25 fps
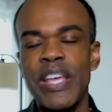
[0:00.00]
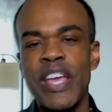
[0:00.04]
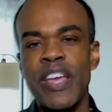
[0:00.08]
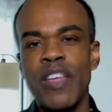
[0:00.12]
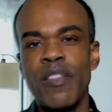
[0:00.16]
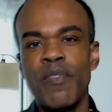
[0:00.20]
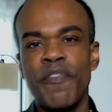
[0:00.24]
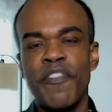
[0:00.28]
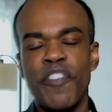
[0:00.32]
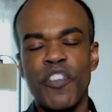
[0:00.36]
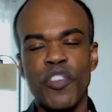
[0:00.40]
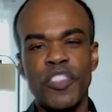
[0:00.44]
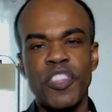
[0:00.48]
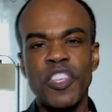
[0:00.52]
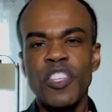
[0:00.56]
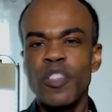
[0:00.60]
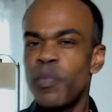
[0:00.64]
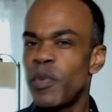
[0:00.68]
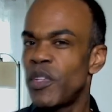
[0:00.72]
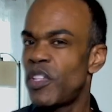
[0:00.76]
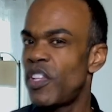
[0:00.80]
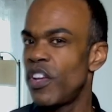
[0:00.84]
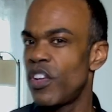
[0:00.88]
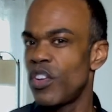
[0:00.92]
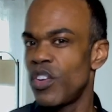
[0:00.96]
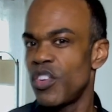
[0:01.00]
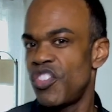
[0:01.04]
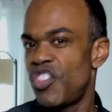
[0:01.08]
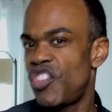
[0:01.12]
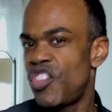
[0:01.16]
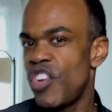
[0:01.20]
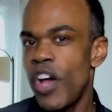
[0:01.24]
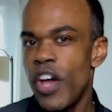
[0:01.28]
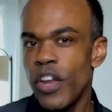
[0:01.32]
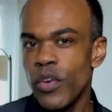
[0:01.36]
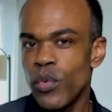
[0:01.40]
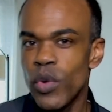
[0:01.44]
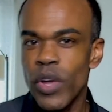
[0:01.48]
And for this particular
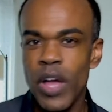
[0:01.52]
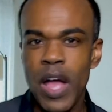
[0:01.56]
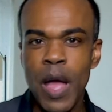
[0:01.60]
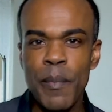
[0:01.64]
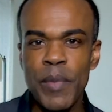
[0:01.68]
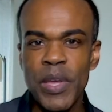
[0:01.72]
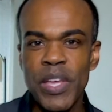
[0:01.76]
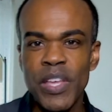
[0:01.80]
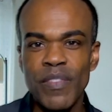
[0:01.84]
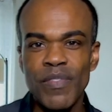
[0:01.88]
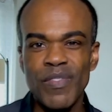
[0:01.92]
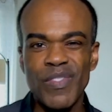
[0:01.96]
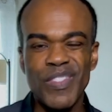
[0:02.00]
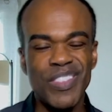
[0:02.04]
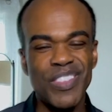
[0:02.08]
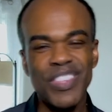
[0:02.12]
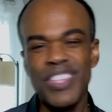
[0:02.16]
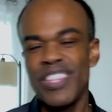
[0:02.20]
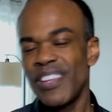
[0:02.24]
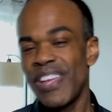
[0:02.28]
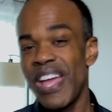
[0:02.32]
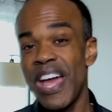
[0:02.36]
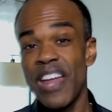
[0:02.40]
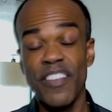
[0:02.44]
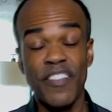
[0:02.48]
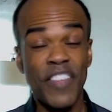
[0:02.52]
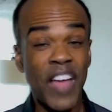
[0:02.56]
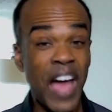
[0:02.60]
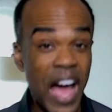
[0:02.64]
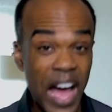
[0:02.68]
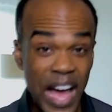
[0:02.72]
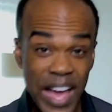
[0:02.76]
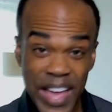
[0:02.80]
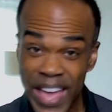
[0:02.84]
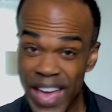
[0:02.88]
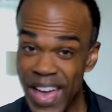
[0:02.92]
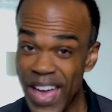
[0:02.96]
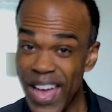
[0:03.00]
genre, I mean, kind of the
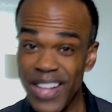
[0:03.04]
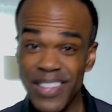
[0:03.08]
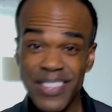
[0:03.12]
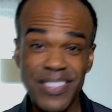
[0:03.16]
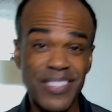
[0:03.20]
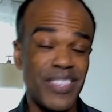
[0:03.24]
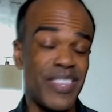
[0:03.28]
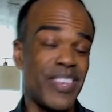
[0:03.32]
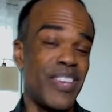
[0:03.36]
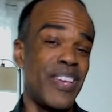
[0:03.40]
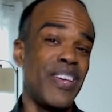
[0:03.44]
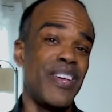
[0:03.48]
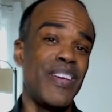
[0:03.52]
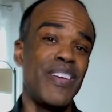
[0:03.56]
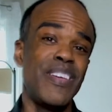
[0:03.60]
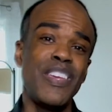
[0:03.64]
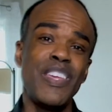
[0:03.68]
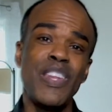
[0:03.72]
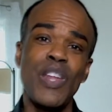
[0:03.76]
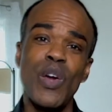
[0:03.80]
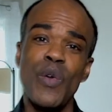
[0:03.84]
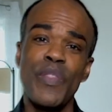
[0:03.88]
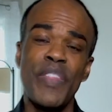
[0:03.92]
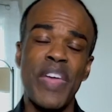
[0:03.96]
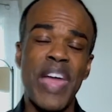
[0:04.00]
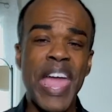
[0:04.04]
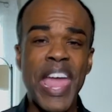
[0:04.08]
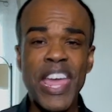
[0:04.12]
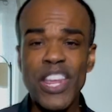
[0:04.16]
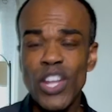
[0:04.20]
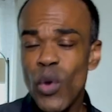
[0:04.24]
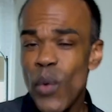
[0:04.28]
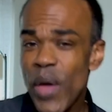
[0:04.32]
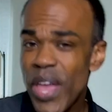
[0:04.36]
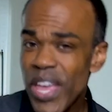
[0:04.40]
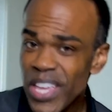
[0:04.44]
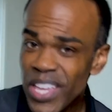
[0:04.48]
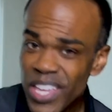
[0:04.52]
hi-hats, you know, the
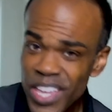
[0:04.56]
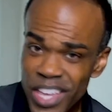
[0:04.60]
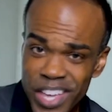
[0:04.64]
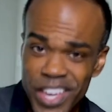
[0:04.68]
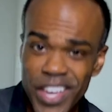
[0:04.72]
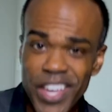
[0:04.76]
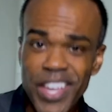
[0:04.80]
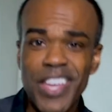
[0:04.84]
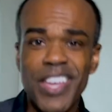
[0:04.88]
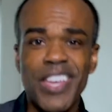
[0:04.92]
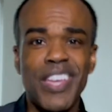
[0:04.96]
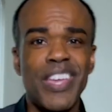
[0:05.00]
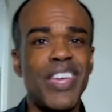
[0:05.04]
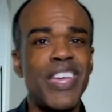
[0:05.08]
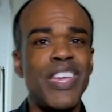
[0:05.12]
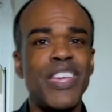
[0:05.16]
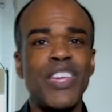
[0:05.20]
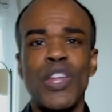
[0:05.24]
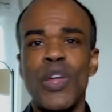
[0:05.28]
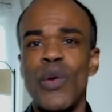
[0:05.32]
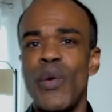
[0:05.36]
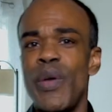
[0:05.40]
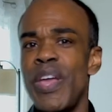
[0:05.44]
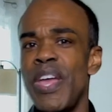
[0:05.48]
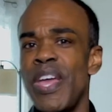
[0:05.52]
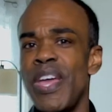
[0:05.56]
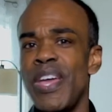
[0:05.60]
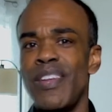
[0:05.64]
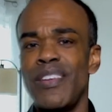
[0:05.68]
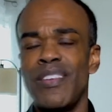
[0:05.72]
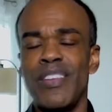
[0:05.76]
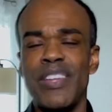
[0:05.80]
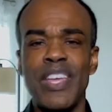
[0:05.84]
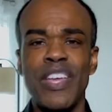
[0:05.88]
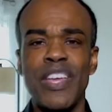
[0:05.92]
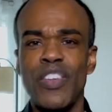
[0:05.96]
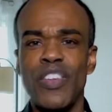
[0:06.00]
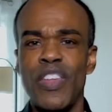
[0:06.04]
808 kick, you know,
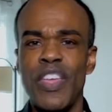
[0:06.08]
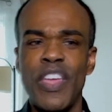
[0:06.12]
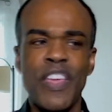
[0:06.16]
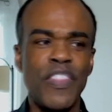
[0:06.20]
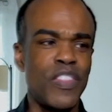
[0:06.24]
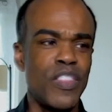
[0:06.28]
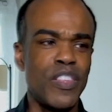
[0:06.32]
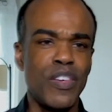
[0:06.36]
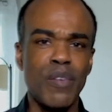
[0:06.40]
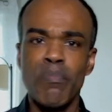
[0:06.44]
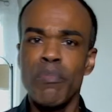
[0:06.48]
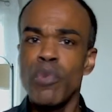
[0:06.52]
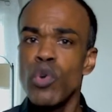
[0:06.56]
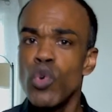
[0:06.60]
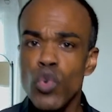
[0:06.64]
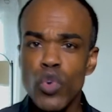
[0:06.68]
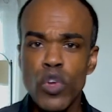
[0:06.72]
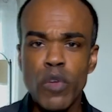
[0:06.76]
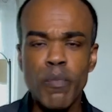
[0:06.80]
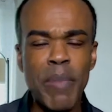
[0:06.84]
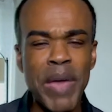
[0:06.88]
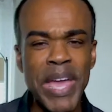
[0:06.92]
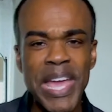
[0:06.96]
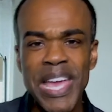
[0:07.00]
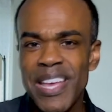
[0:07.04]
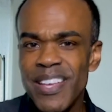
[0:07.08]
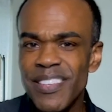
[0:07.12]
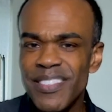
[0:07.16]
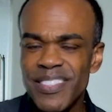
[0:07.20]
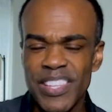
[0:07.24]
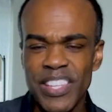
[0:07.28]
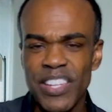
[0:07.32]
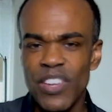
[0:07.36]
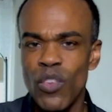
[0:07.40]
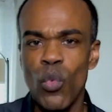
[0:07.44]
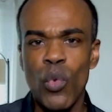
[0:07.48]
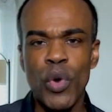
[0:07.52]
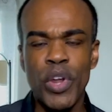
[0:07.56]
and the Moog bass
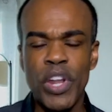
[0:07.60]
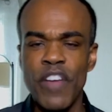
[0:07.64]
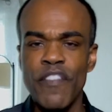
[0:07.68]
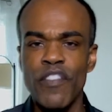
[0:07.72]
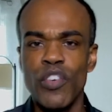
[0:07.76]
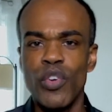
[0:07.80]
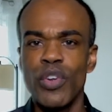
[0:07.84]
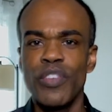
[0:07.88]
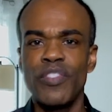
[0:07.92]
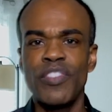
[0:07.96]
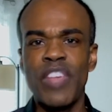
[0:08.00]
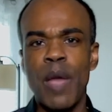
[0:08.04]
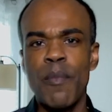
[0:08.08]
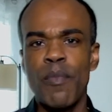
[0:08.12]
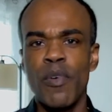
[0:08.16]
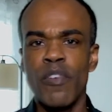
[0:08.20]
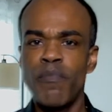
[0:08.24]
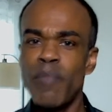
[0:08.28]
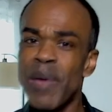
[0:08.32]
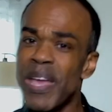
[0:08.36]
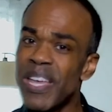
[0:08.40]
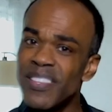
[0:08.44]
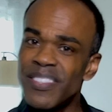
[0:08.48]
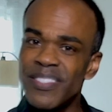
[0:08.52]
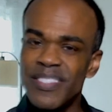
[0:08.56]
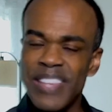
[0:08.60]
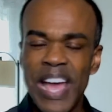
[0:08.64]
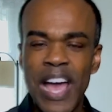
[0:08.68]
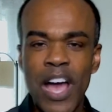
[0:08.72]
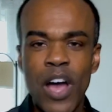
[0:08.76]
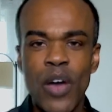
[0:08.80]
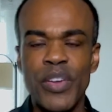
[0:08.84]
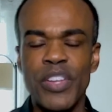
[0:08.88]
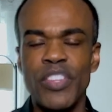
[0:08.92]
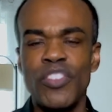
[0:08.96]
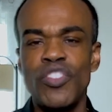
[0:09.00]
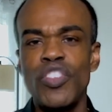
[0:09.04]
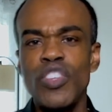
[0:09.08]
and whatever type of bass
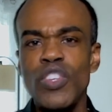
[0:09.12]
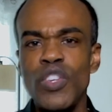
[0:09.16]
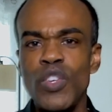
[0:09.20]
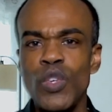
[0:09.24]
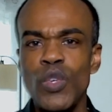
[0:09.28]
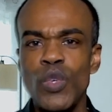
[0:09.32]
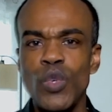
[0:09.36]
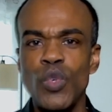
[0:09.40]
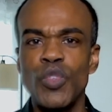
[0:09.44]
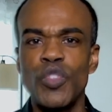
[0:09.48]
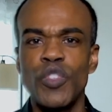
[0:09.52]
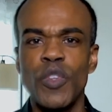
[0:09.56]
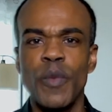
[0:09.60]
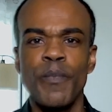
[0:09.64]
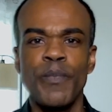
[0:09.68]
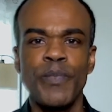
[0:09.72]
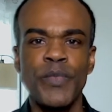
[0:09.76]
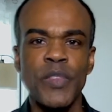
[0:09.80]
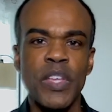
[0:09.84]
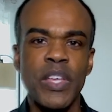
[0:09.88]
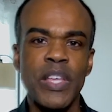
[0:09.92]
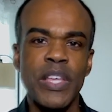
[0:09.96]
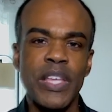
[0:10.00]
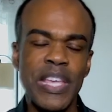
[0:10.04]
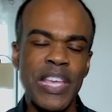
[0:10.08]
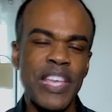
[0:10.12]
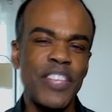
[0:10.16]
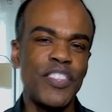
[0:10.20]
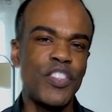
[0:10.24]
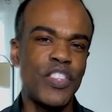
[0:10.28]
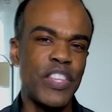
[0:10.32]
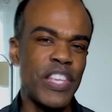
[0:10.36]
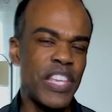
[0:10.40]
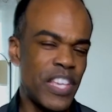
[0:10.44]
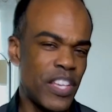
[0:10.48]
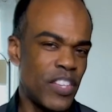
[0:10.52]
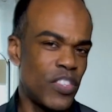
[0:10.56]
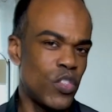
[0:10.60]
sound is used
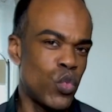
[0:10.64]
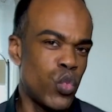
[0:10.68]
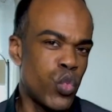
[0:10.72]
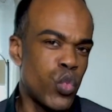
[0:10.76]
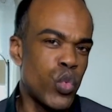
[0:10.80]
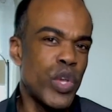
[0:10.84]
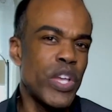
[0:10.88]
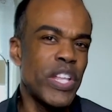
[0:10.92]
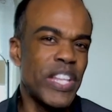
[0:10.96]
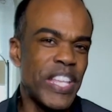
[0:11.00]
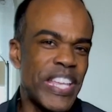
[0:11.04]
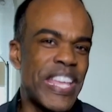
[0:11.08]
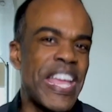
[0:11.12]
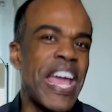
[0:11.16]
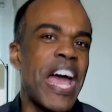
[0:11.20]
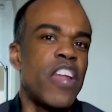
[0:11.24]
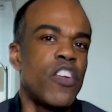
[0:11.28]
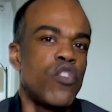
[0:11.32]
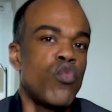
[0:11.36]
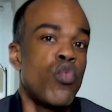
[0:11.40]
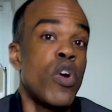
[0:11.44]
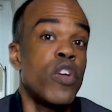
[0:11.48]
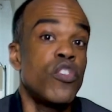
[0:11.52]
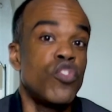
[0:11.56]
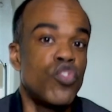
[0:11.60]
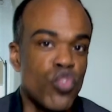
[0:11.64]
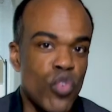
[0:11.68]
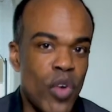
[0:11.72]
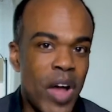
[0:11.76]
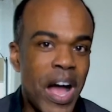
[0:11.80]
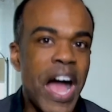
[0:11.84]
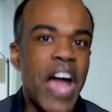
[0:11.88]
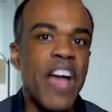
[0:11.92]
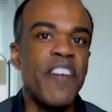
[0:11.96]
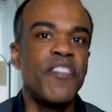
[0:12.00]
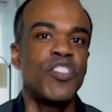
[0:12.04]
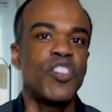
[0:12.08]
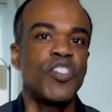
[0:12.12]
is really kind of what
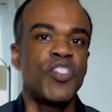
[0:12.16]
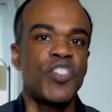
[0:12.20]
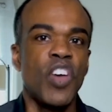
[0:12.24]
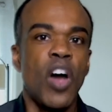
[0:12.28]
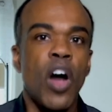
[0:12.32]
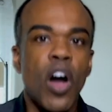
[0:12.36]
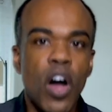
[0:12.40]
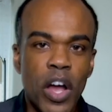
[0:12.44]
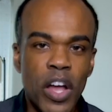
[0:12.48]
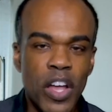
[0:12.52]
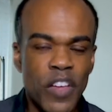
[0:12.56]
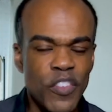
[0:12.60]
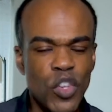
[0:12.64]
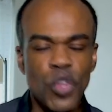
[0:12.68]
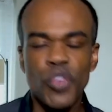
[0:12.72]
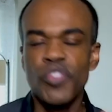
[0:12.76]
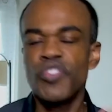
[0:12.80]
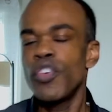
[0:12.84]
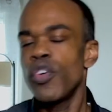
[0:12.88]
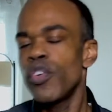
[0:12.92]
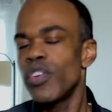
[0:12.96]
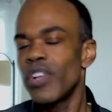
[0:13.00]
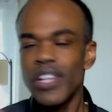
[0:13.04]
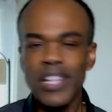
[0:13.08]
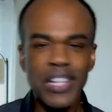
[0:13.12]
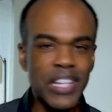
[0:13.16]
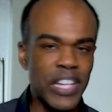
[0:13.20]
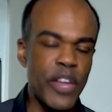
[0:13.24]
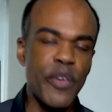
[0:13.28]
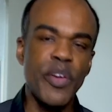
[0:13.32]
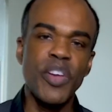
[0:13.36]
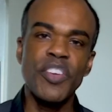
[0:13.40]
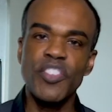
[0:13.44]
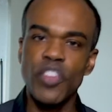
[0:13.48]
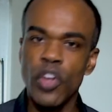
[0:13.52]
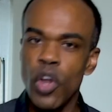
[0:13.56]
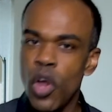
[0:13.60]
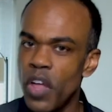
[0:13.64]
drives the song. You know, certainly
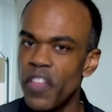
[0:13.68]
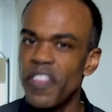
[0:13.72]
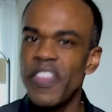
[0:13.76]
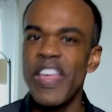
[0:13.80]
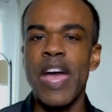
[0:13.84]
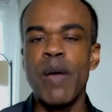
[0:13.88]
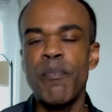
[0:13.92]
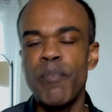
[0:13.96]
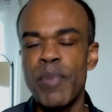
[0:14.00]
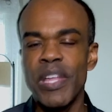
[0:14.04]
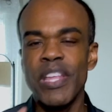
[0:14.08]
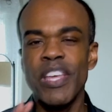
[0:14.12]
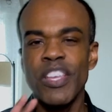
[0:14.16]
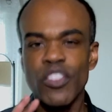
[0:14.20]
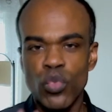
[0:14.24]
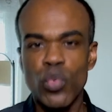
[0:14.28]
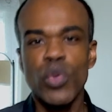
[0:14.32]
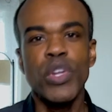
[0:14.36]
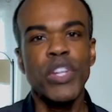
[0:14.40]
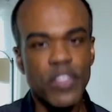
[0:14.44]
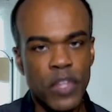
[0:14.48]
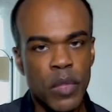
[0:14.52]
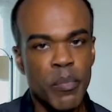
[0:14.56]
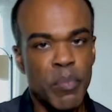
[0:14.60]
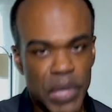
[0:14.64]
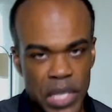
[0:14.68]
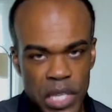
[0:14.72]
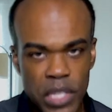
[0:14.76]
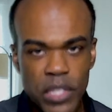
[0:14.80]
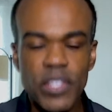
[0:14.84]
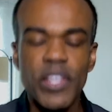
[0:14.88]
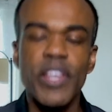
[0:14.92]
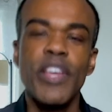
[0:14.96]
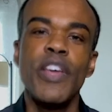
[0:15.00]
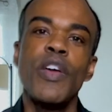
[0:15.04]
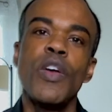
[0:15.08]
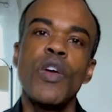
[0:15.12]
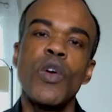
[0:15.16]
lyrics and all of that, but it's really the beat,
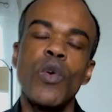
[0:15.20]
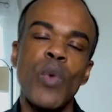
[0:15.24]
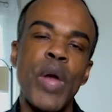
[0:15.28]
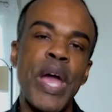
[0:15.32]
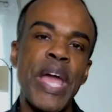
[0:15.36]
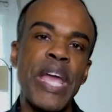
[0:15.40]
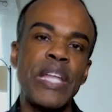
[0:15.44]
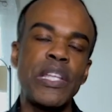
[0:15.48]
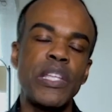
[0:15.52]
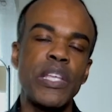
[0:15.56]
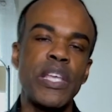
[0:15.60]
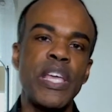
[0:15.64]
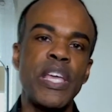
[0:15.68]
right?